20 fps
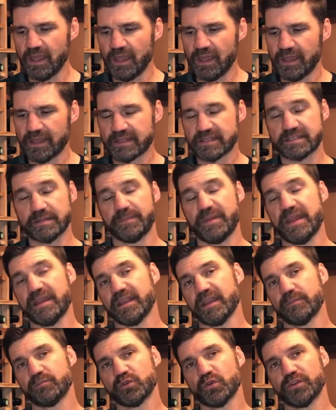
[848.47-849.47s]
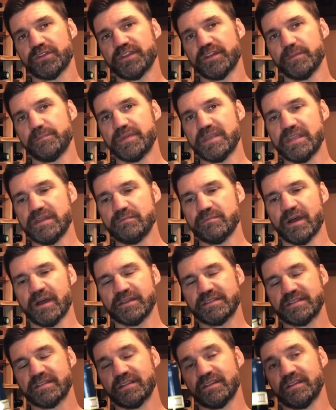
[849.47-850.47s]
except heading up north into
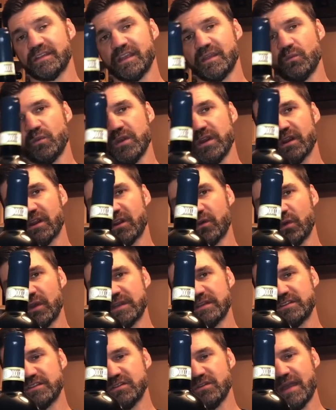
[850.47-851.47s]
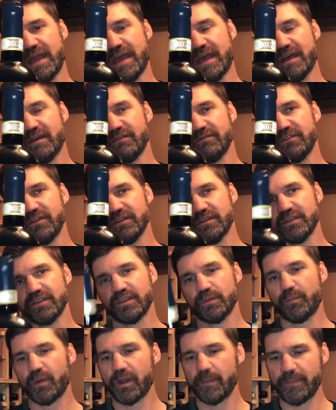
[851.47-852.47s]
Piedmont, and we are going to have the
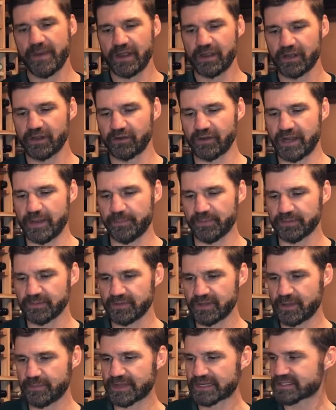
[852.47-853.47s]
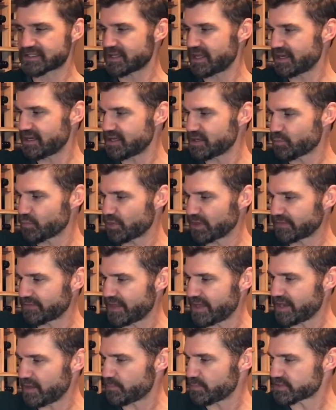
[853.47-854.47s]
Barbera grape. I'm excited to bring
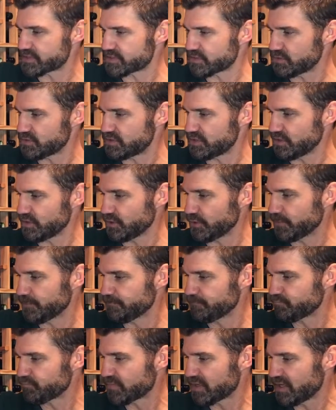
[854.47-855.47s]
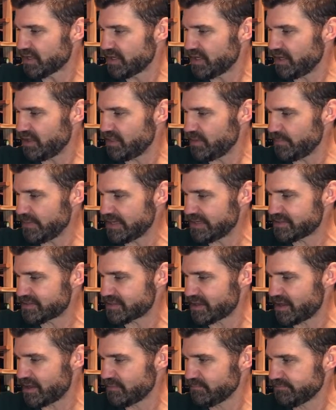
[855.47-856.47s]
that episode to you. In the
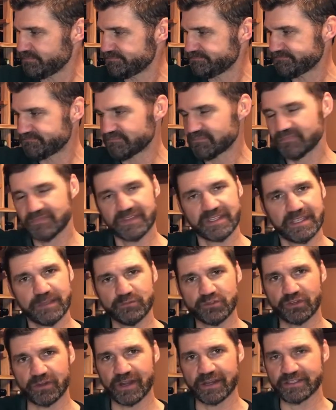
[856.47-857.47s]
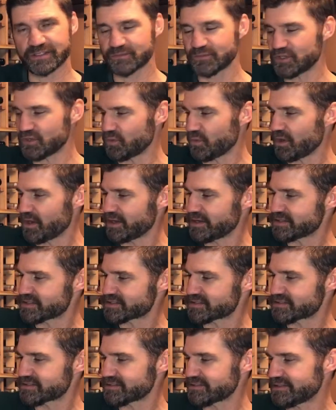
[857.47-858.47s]
meantime, keep trying some new
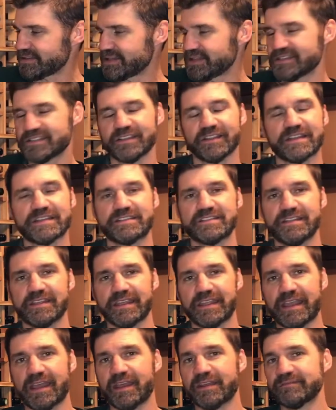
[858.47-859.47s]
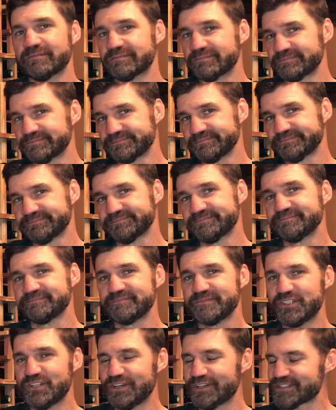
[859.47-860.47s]
wines, and until I see you again,
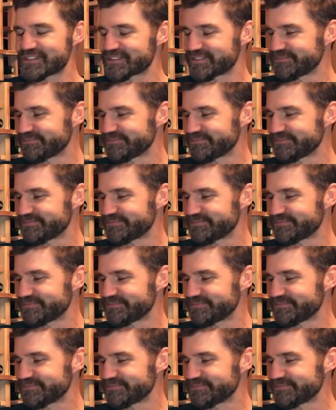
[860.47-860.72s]
cheers.